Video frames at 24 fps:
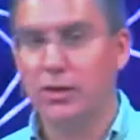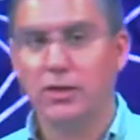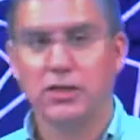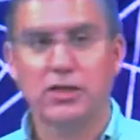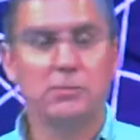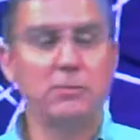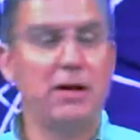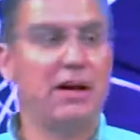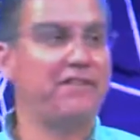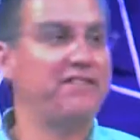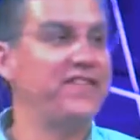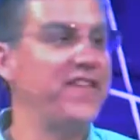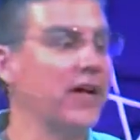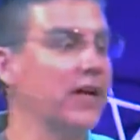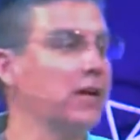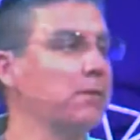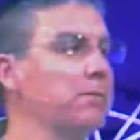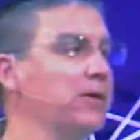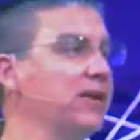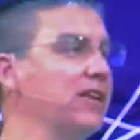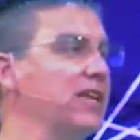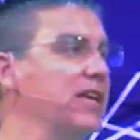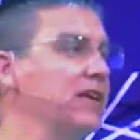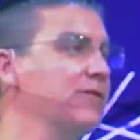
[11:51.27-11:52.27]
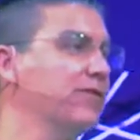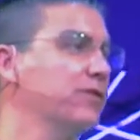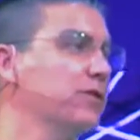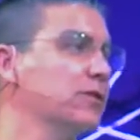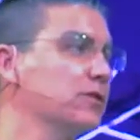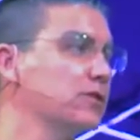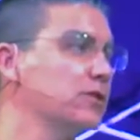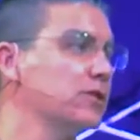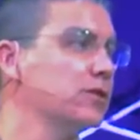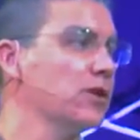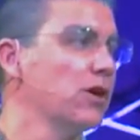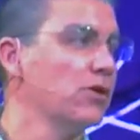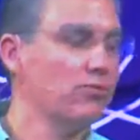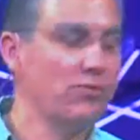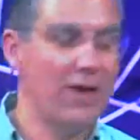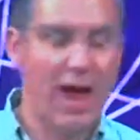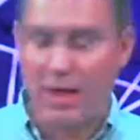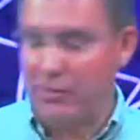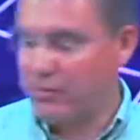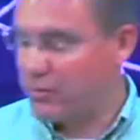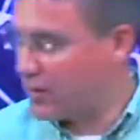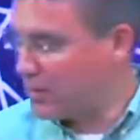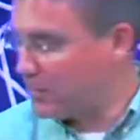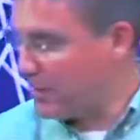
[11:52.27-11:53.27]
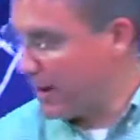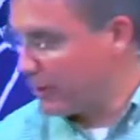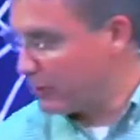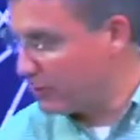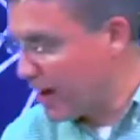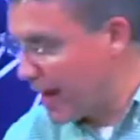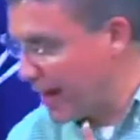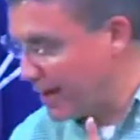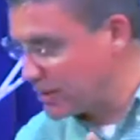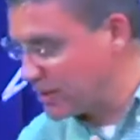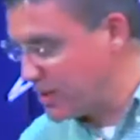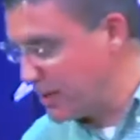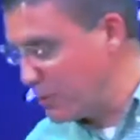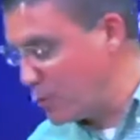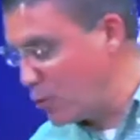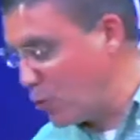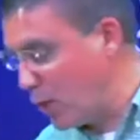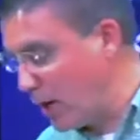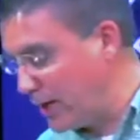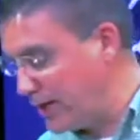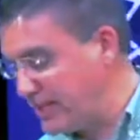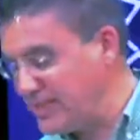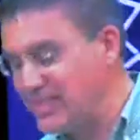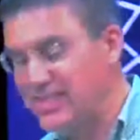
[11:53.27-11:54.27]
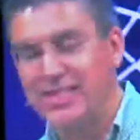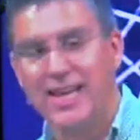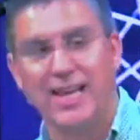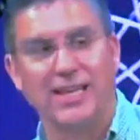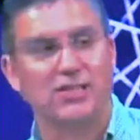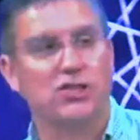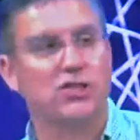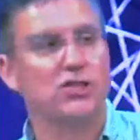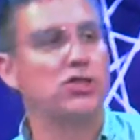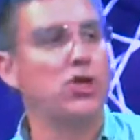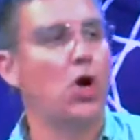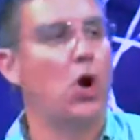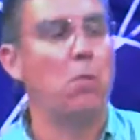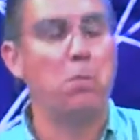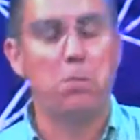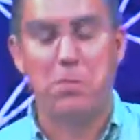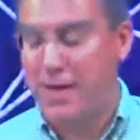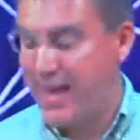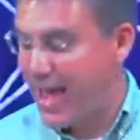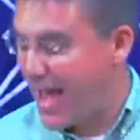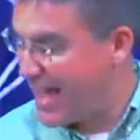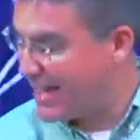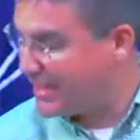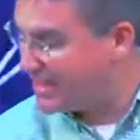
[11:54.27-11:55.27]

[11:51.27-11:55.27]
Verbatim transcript: to my fellow believers rather than my rights. Number one, he says, don't be a